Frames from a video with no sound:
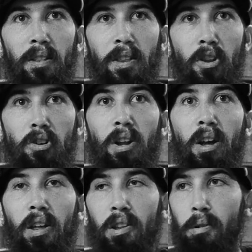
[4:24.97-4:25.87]
then you're
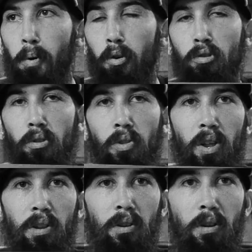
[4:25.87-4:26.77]
going to expose your
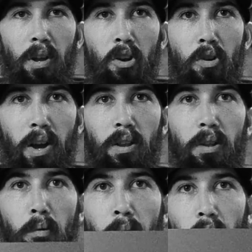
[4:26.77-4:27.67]
things
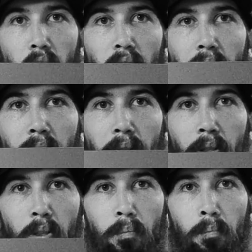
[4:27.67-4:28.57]
incorrectly. We want to look at
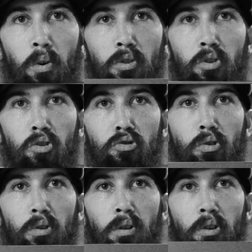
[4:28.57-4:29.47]
the most
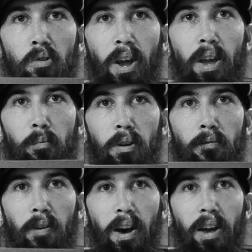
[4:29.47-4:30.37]
neutral gray we could
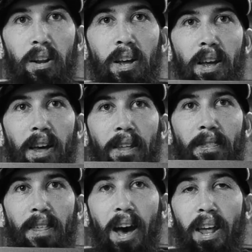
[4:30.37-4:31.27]
find,
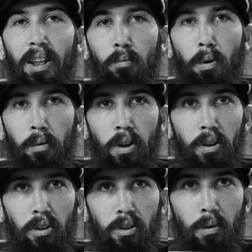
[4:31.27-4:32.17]
and that is where we're going
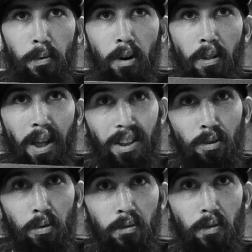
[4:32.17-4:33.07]
to determine our light
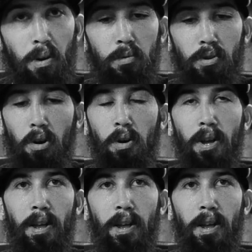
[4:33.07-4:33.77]
source from. So